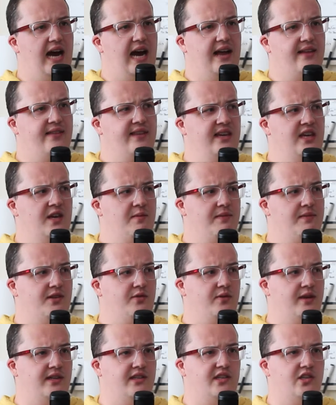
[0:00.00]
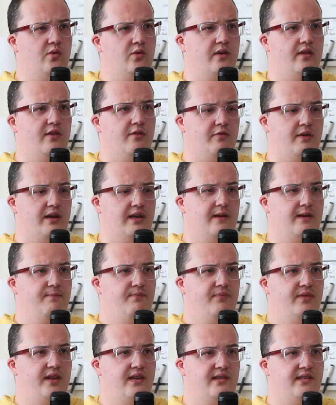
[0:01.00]
think in between 2 and 3,
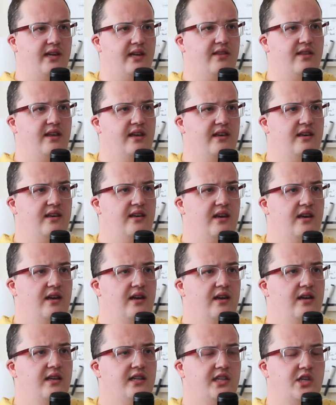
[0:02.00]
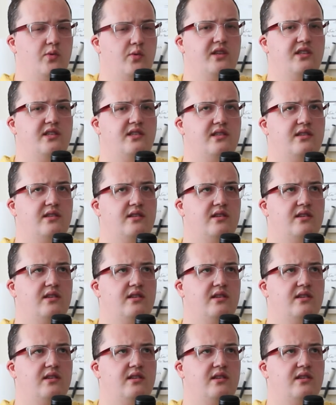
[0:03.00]
because I think she was